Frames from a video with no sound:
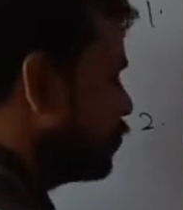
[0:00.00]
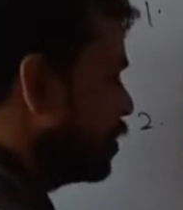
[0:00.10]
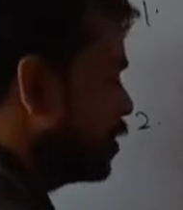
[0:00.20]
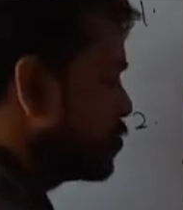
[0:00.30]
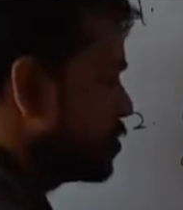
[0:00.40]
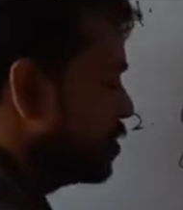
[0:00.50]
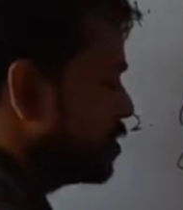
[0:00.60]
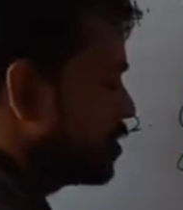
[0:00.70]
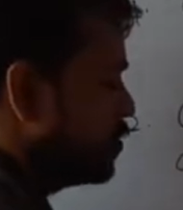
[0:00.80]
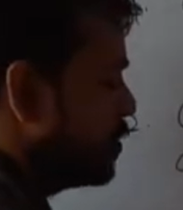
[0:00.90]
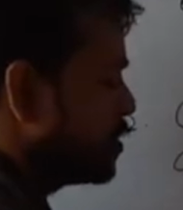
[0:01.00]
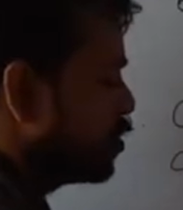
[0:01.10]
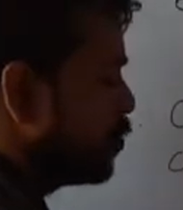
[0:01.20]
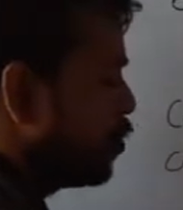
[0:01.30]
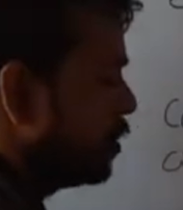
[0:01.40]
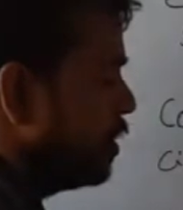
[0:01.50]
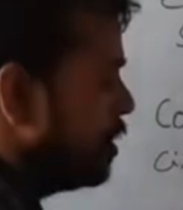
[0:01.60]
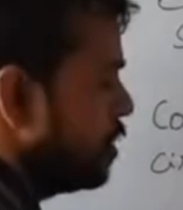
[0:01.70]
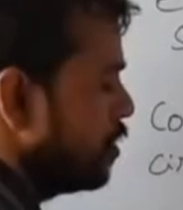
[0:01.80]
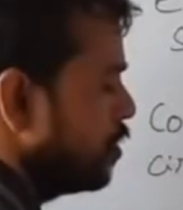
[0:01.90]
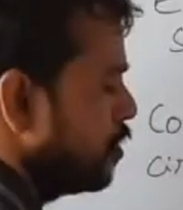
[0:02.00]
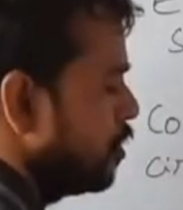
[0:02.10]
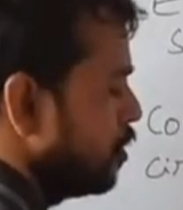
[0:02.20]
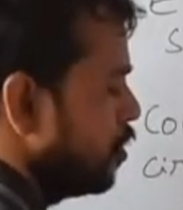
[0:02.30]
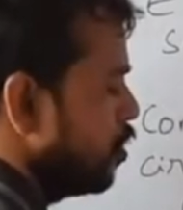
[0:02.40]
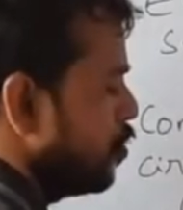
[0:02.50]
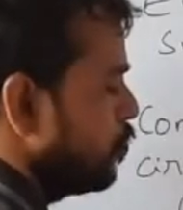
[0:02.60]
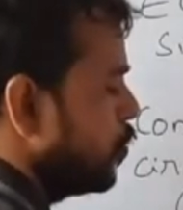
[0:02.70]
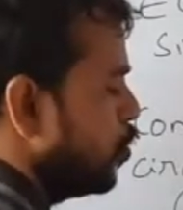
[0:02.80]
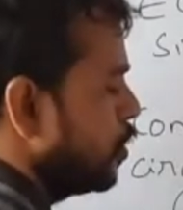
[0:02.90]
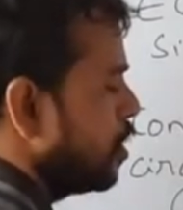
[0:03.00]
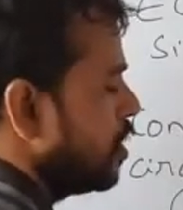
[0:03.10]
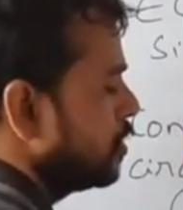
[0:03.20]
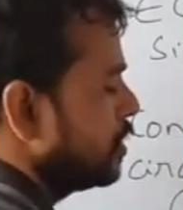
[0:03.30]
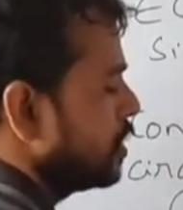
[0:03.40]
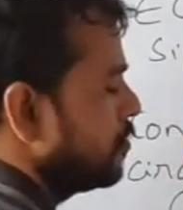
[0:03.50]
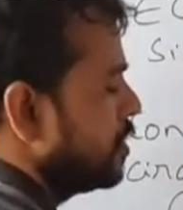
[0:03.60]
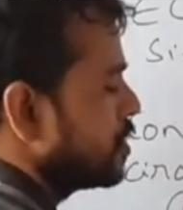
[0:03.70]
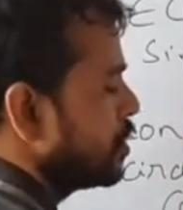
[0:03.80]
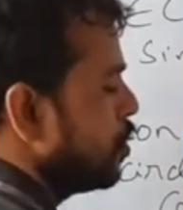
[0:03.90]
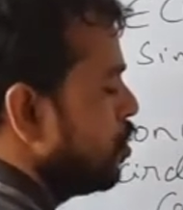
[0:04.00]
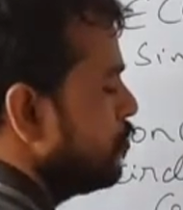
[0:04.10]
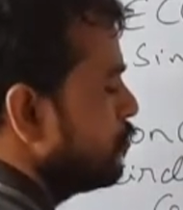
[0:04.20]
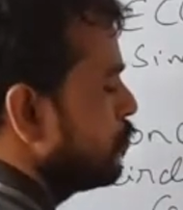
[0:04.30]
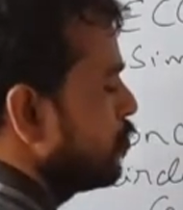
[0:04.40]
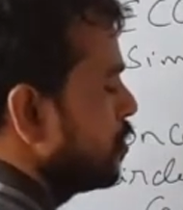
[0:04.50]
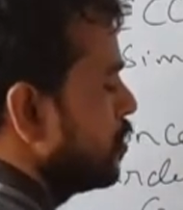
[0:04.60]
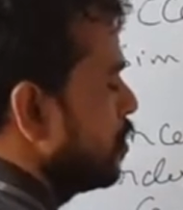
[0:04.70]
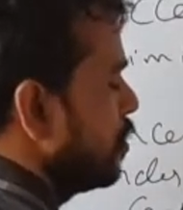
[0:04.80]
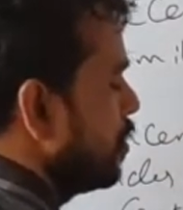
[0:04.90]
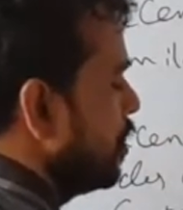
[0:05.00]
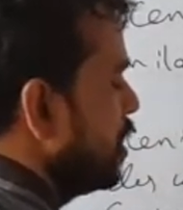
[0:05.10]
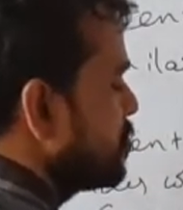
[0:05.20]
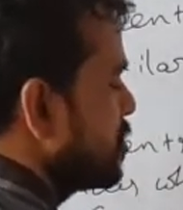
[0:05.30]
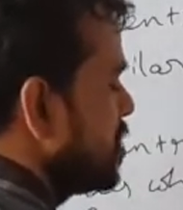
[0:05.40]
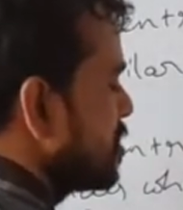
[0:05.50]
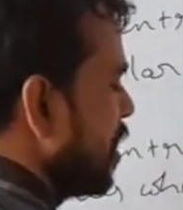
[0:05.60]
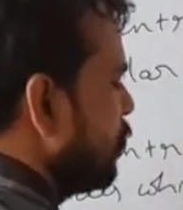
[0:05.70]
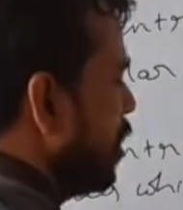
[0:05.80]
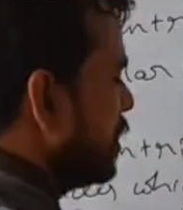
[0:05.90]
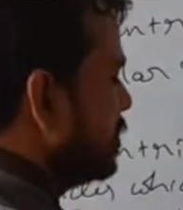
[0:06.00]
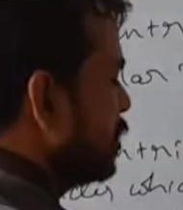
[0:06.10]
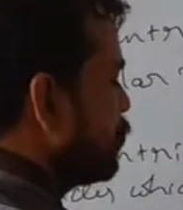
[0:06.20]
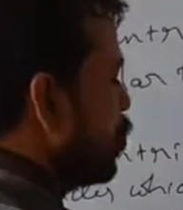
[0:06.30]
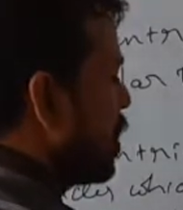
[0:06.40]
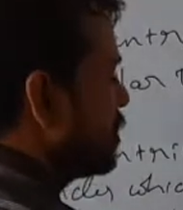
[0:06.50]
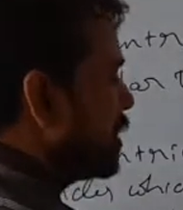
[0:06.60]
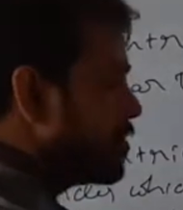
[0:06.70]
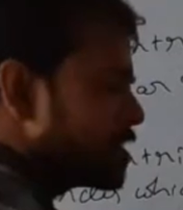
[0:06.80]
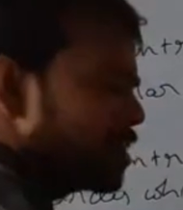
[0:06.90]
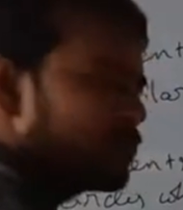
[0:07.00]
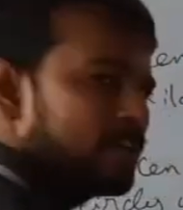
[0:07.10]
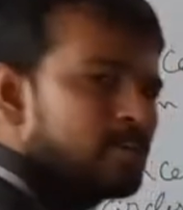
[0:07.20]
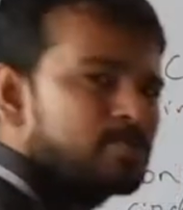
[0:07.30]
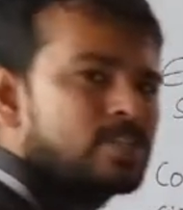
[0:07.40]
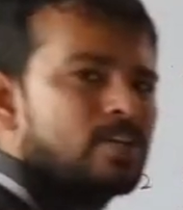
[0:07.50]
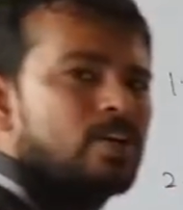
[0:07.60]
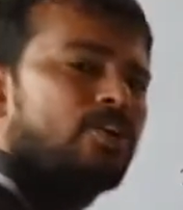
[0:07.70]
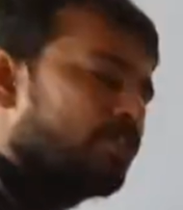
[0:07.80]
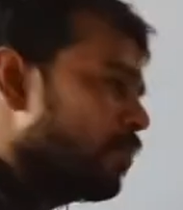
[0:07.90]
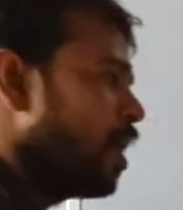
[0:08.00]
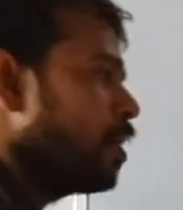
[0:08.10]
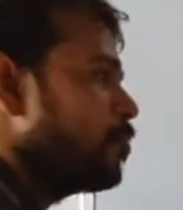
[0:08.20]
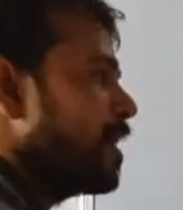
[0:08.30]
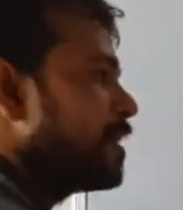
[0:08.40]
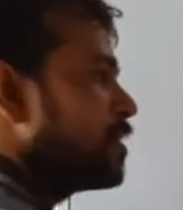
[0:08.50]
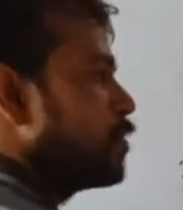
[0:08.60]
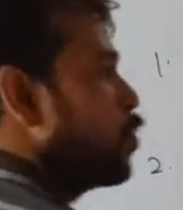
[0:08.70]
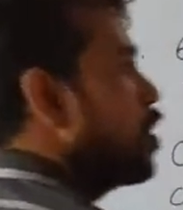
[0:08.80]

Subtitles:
ellipse. This depends upon the polar equation of ellipse. So what is this polar equation of ellipse? You all might know